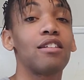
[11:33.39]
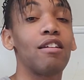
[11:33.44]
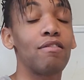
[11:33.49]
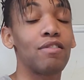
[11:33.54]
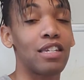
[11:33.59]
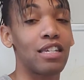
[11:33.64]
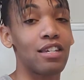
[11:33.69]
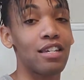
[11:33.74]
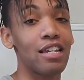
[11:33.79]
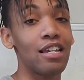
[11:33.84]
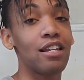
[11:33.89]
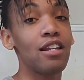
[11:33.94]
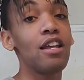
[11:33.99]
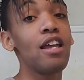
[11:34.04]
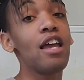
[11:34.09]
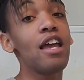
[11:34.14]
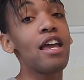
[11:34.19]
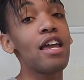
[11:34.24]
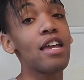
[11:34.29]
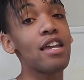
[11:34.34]
of 10
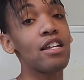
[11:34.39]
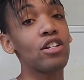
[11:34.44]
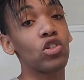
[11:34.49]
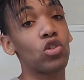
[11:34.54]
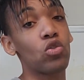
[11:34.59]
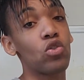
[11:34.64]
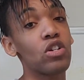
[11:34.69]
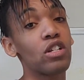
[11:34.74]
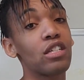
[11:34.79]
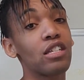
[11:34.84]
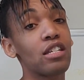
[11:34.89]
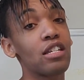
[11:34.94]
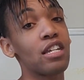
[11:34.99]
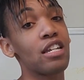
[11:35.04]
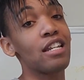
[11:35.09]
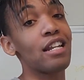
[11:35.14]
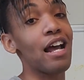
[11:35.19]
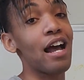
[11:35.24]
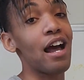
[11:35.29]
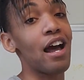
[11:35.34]
interests,
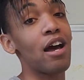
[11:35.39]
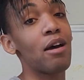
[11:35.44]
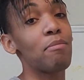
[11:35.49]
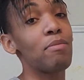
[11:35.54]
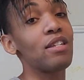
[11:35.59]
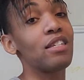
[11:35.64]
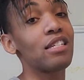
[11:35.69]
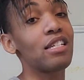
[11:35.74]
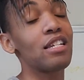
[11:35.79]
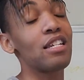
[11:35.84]
10 hobbies,